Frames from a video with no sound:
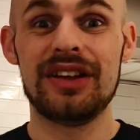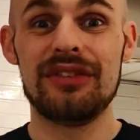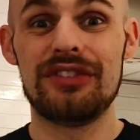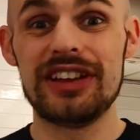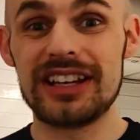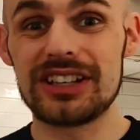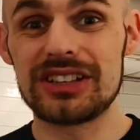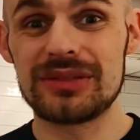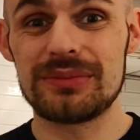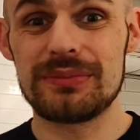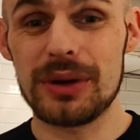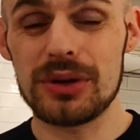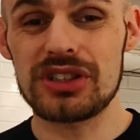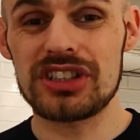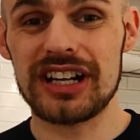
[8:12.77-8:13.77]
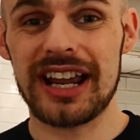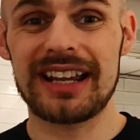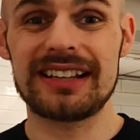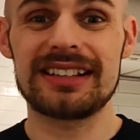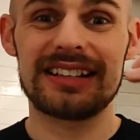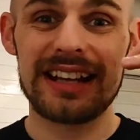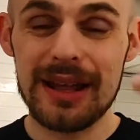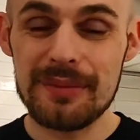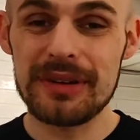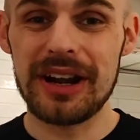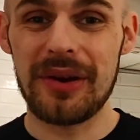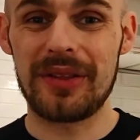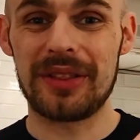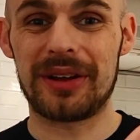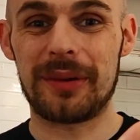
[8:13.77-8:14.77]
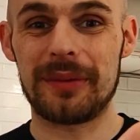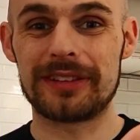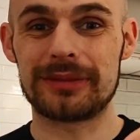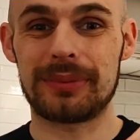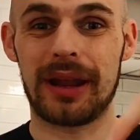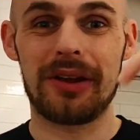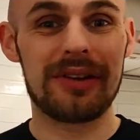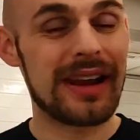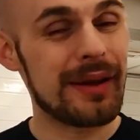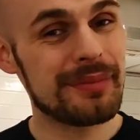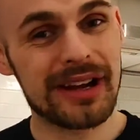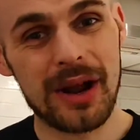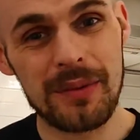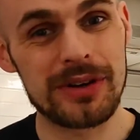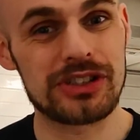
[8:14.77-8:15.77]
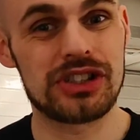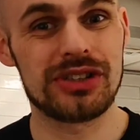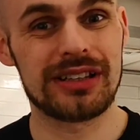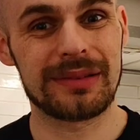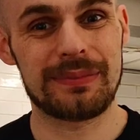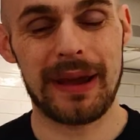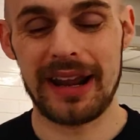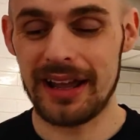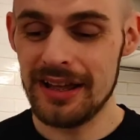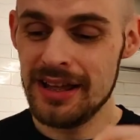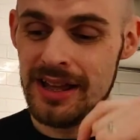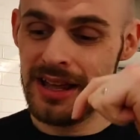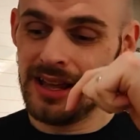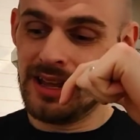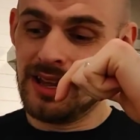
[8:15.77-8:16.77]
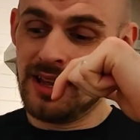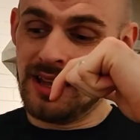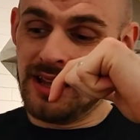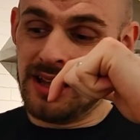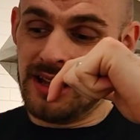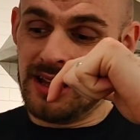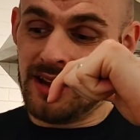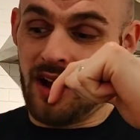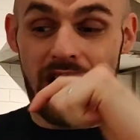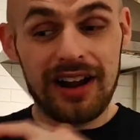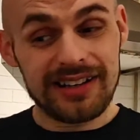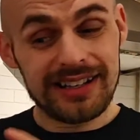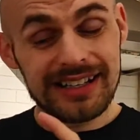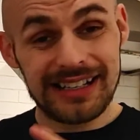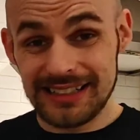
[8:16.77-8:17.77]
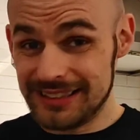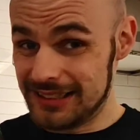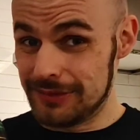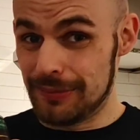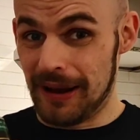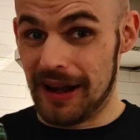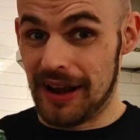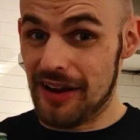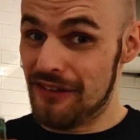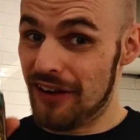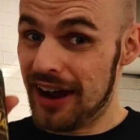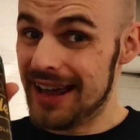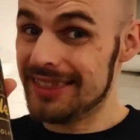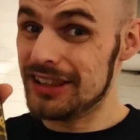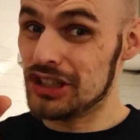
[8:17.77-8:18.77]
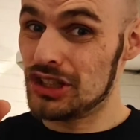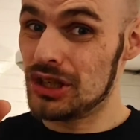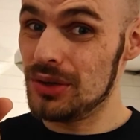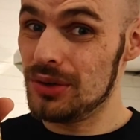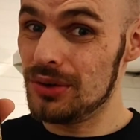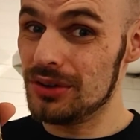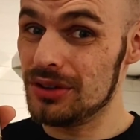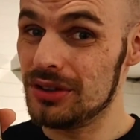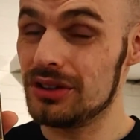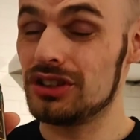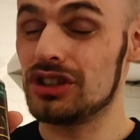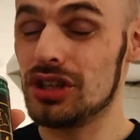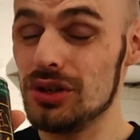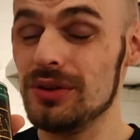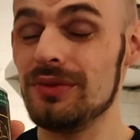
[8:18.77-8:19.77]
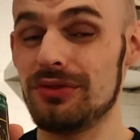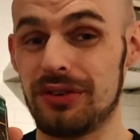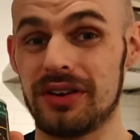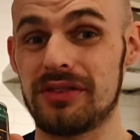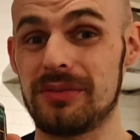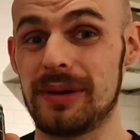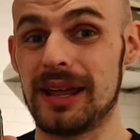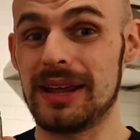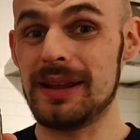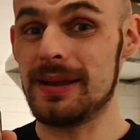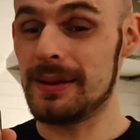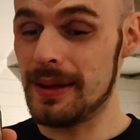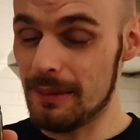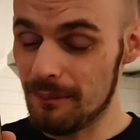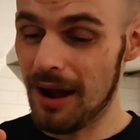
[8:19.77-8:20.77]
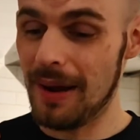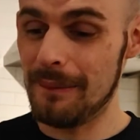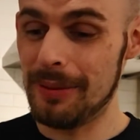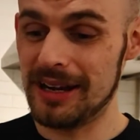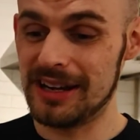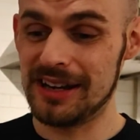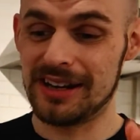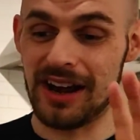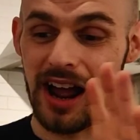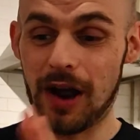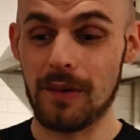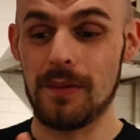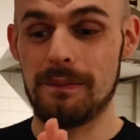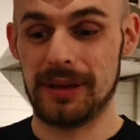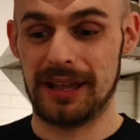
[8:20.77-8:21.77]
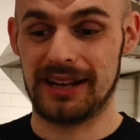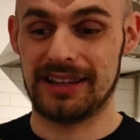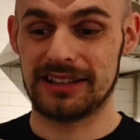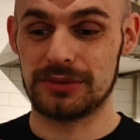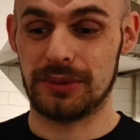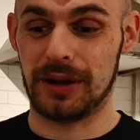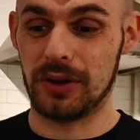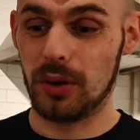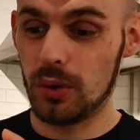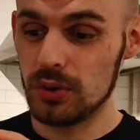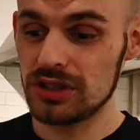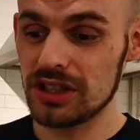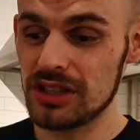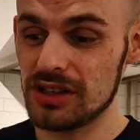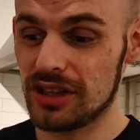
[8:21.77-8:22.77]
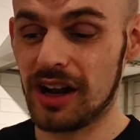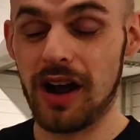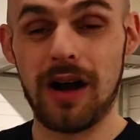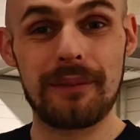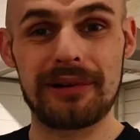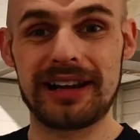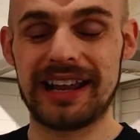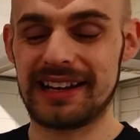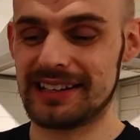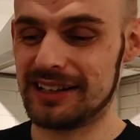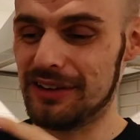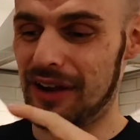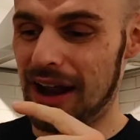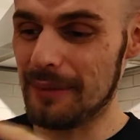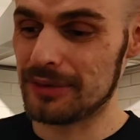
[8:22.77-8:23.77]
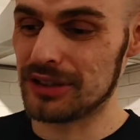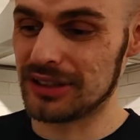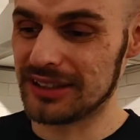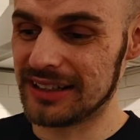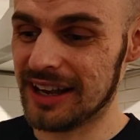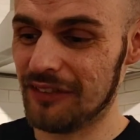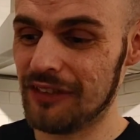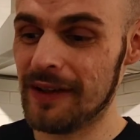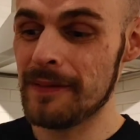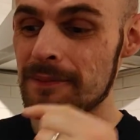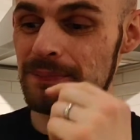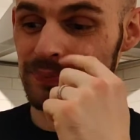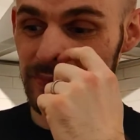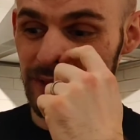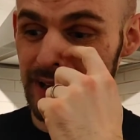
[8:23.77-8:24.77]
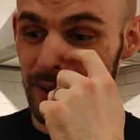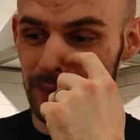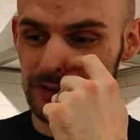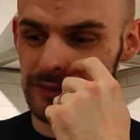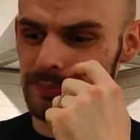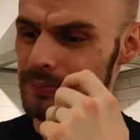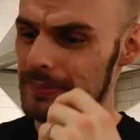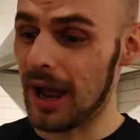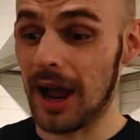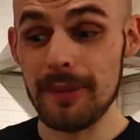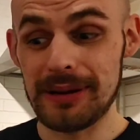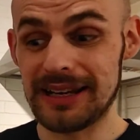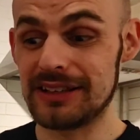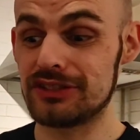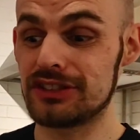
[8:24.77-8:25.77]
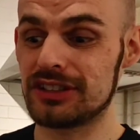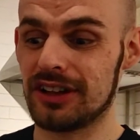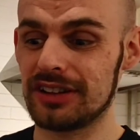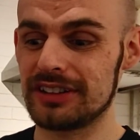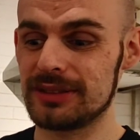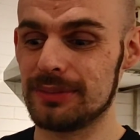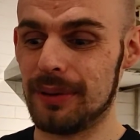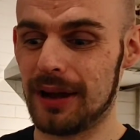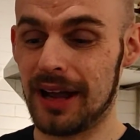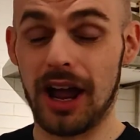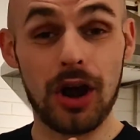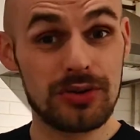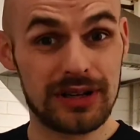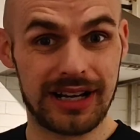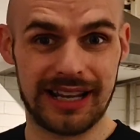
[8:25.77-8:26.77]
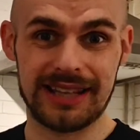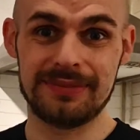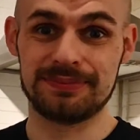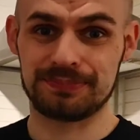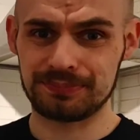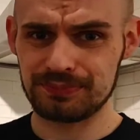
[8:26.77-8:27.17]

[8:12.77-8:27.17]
vegan milkshake? Let me know in the comments below. Let me know which you think better. I think this is better. If I had the two in front of me, in my opinion, I would pick this one. Also, the carbon negative, I absolutely love it. That was, I believe, started by Oatly